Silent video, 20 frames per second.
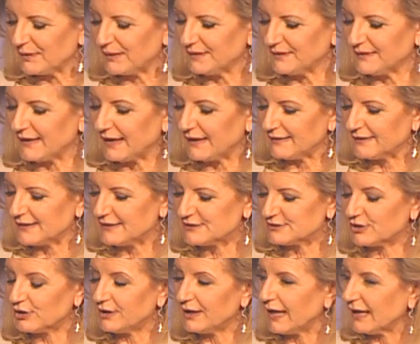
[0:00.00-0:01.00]
And
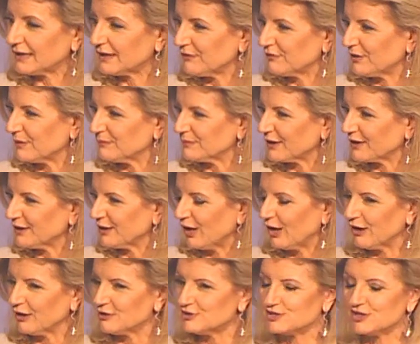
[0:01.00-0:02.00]
disconnecting from
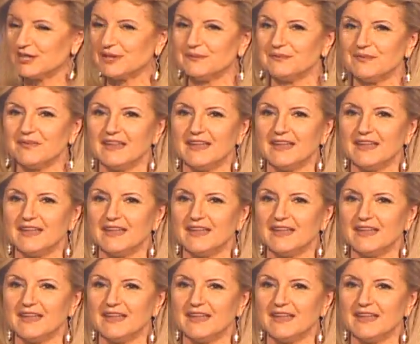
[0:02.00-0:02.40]
technology